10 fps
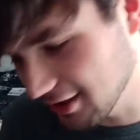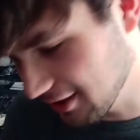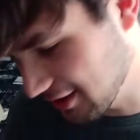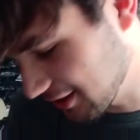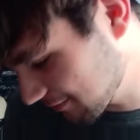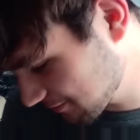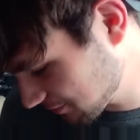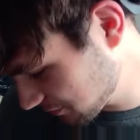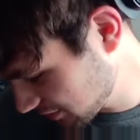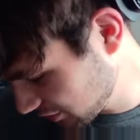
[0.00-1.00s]
Like
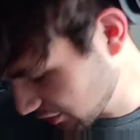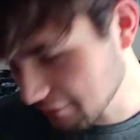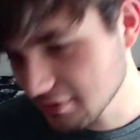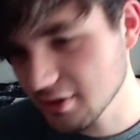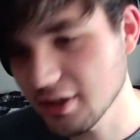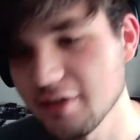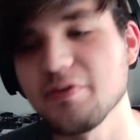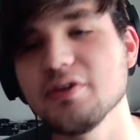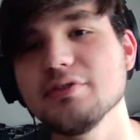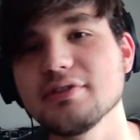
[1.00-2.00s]
you have to. It
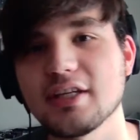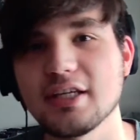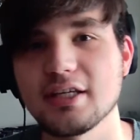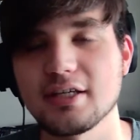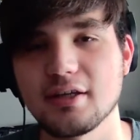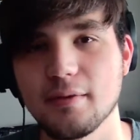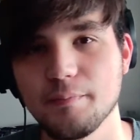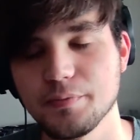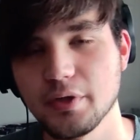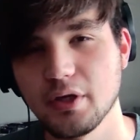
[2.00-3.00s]
feels like
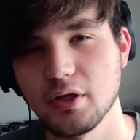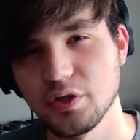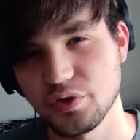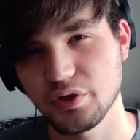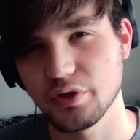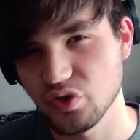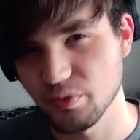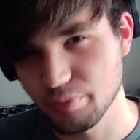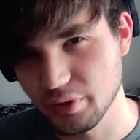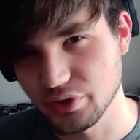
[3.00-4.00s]
you're under the
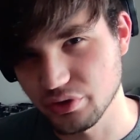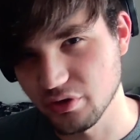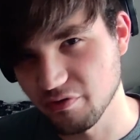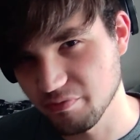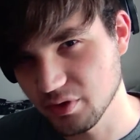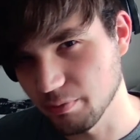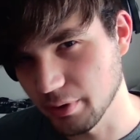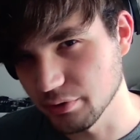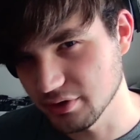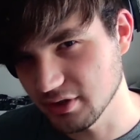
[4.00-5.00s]
pressure of to
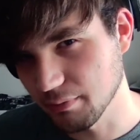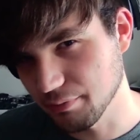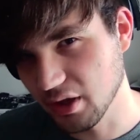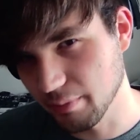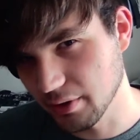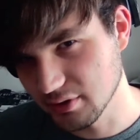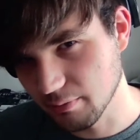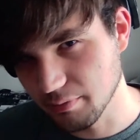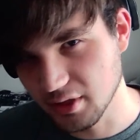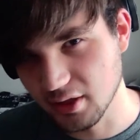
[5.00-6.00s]
post something about
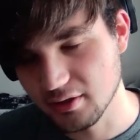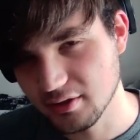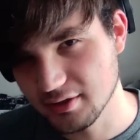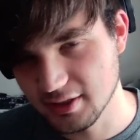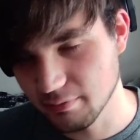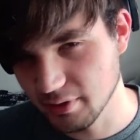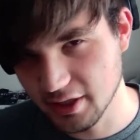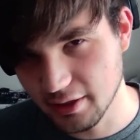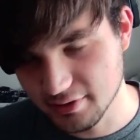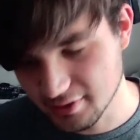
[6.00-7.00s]
something since everybody
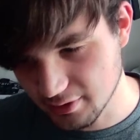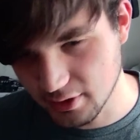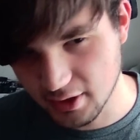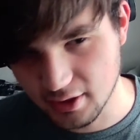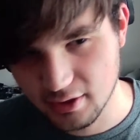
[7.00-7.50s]
else is doing it.